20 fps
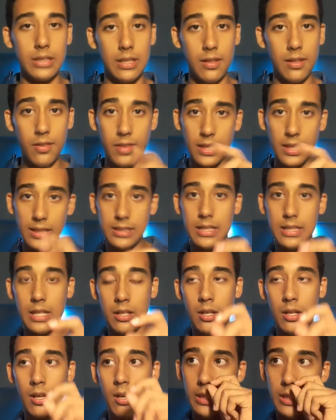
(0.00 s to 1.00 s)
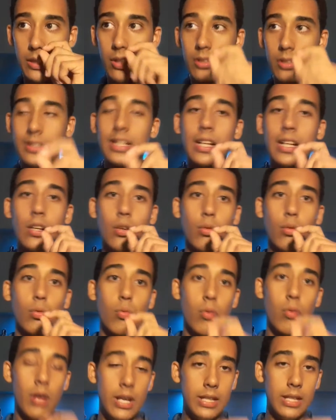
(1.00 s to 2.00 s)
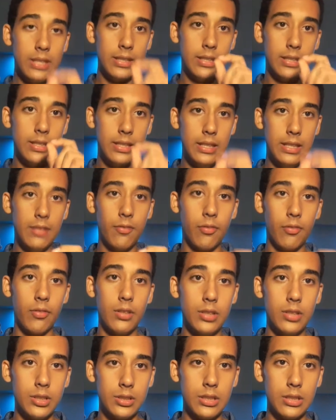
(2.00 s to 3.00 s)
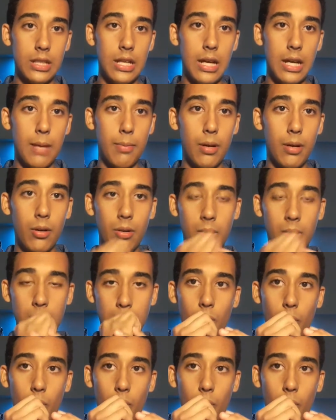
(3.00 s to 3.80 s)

The thing is that there's a great difference about